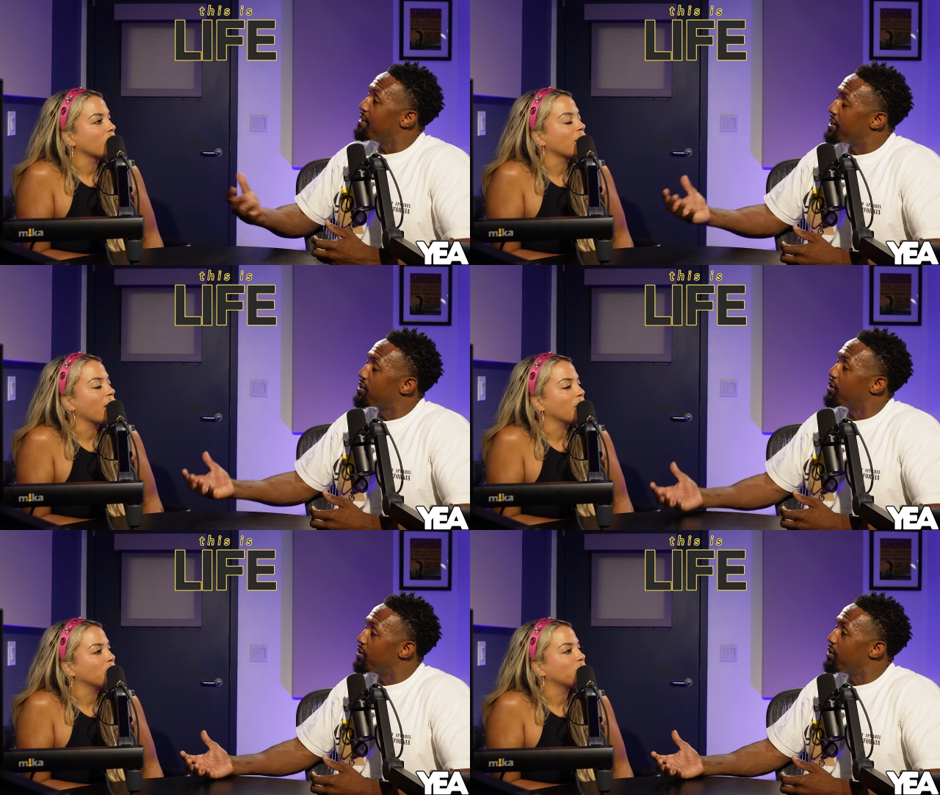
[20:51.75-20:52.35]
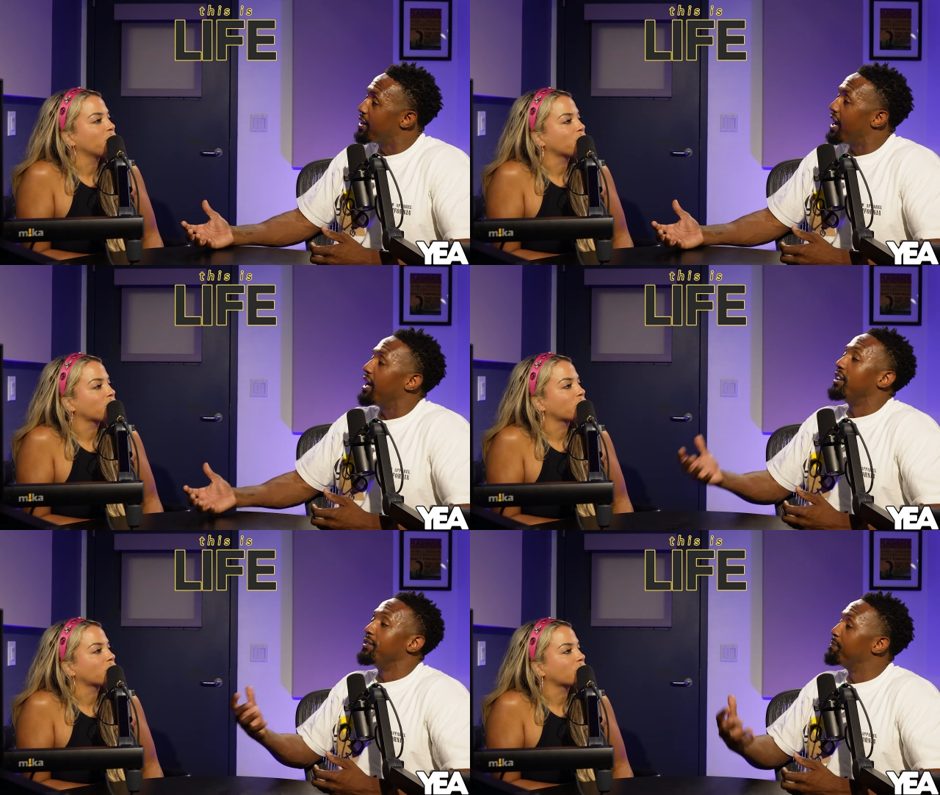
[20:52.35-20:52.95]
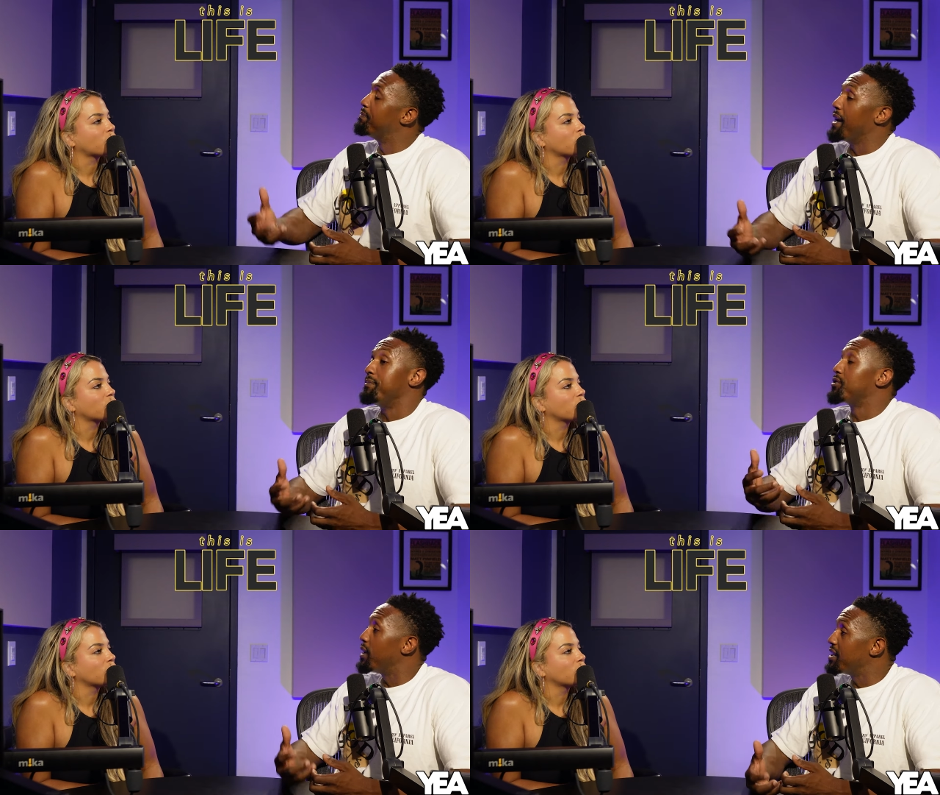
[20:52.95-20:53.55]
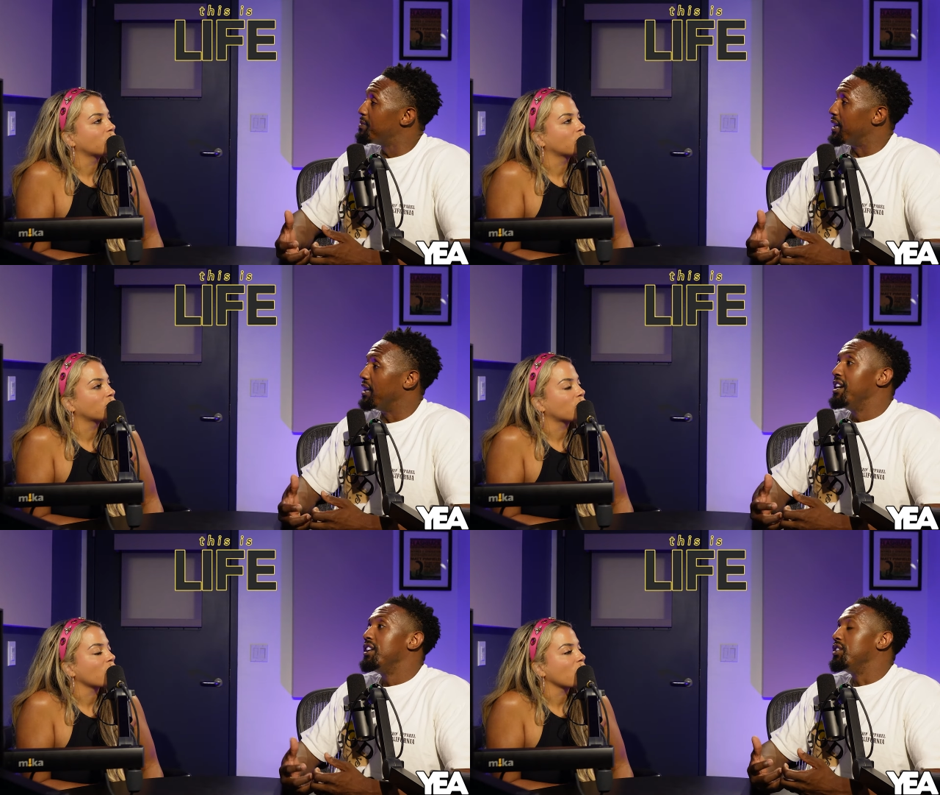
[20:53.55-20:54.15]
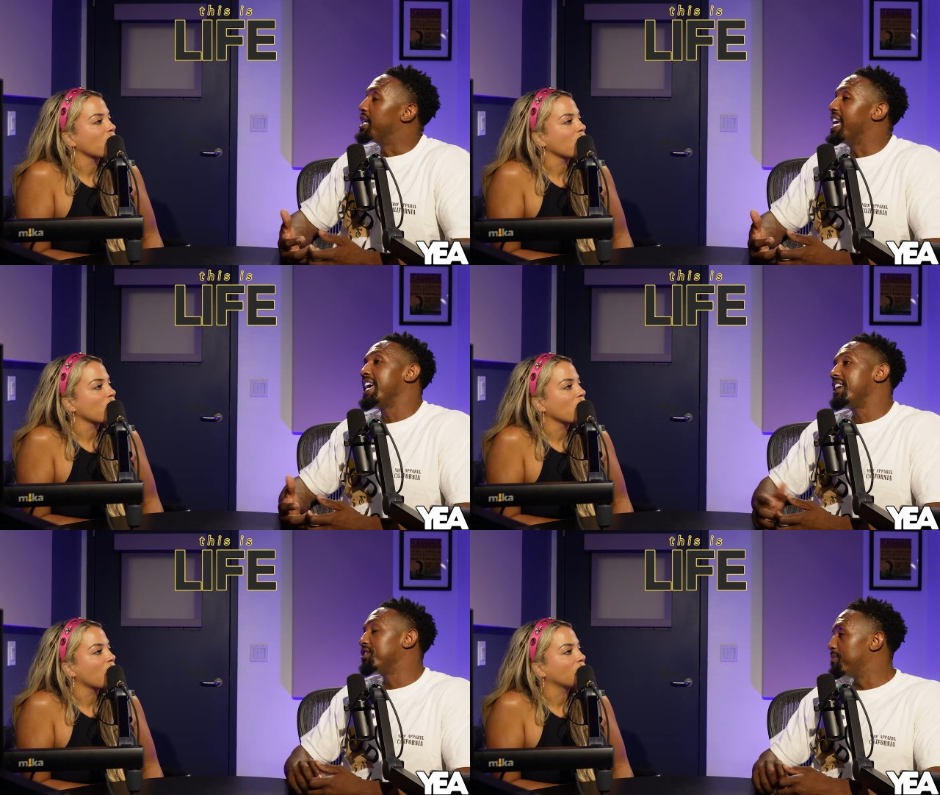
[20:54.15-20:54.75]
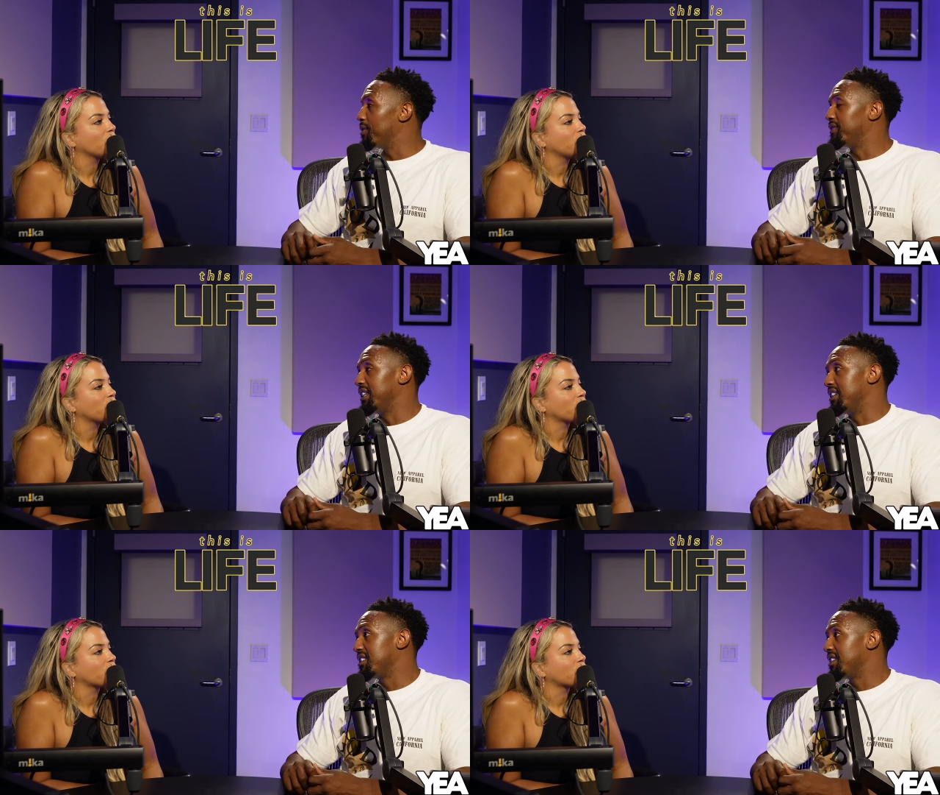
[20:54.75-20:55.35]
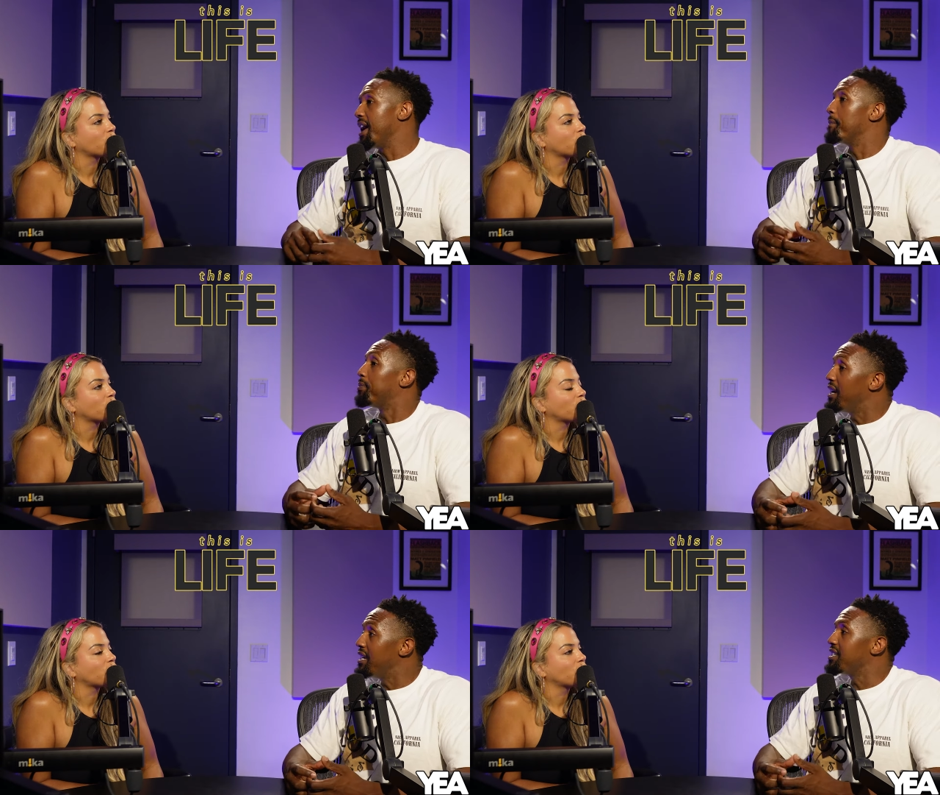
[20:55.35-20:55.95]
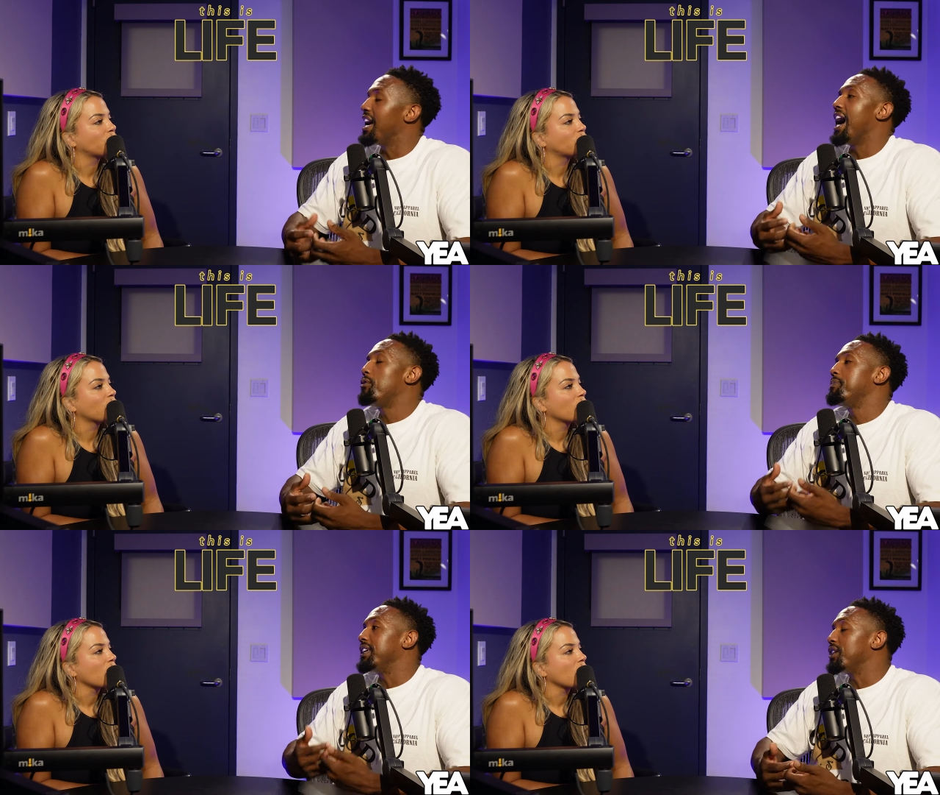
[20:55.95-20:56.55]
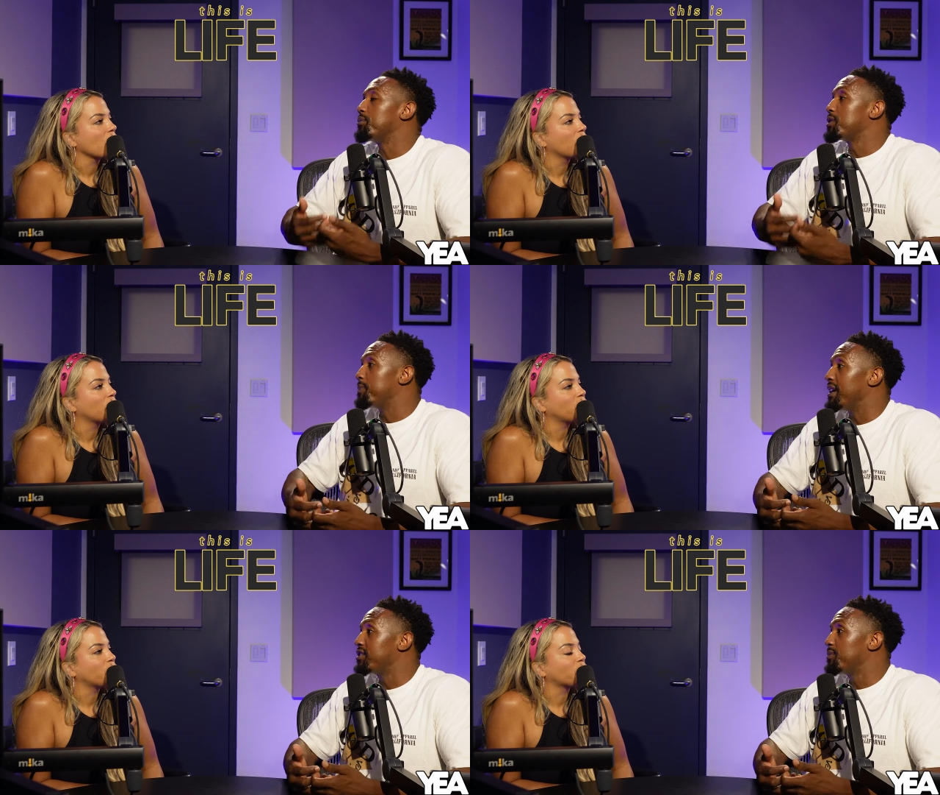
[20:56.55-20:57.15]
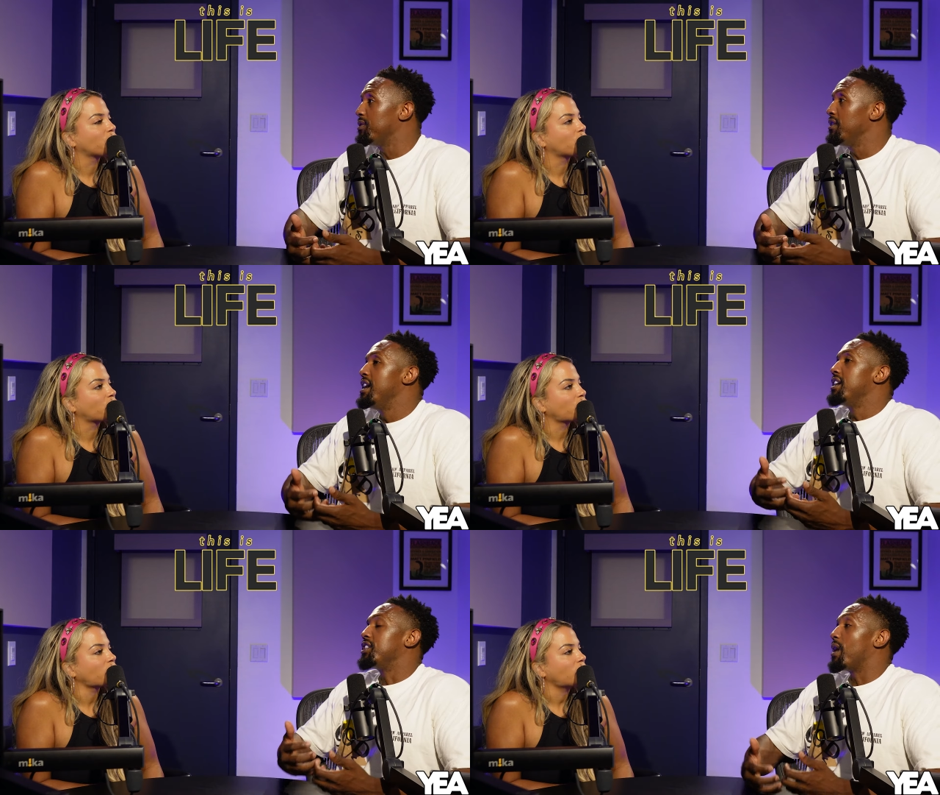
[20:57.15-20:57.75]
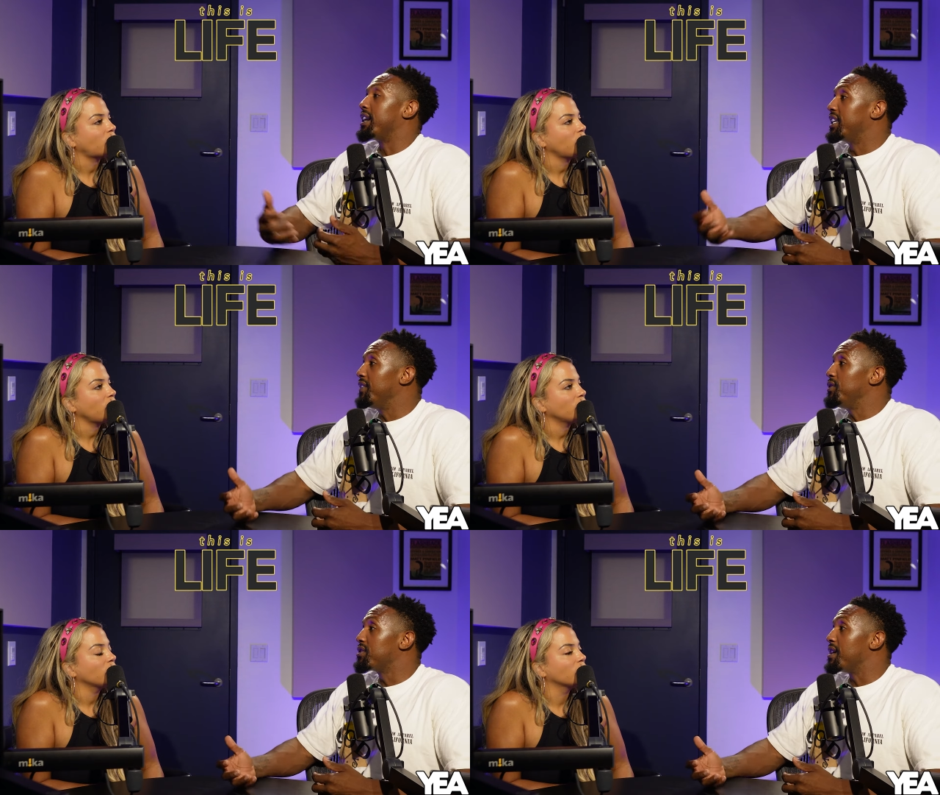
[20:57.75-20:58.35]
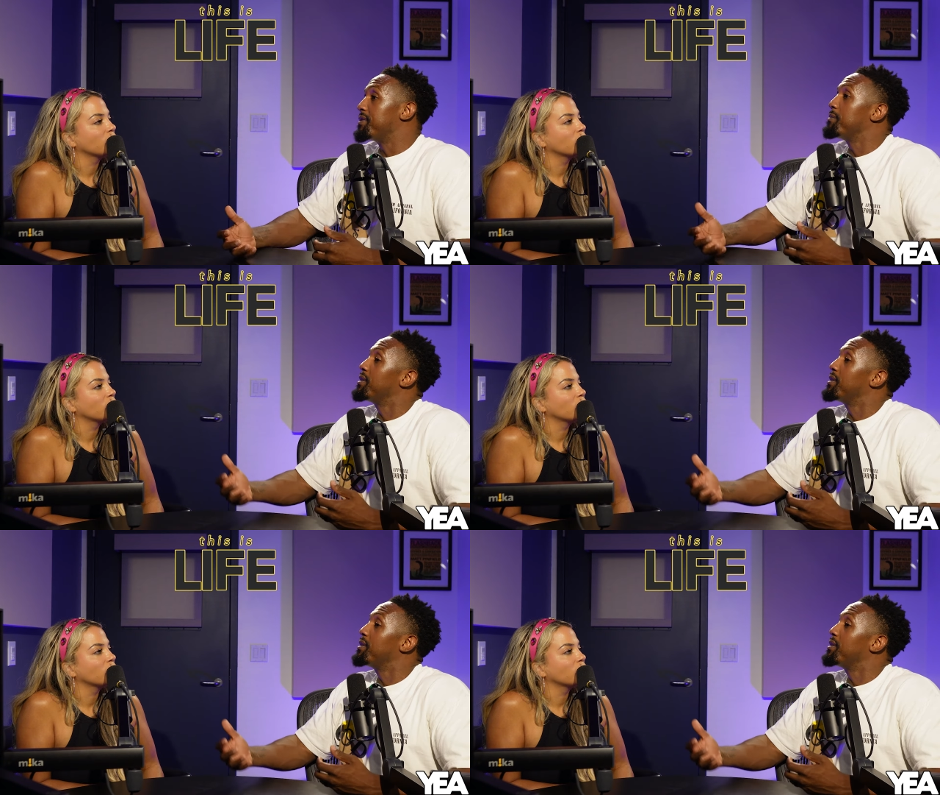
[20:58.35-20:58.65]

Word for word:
Speaker 1: to make yeah. sure you're okay, babe. Trust me you can't handle both lists. And plus, I will be irresponsible to try to give you something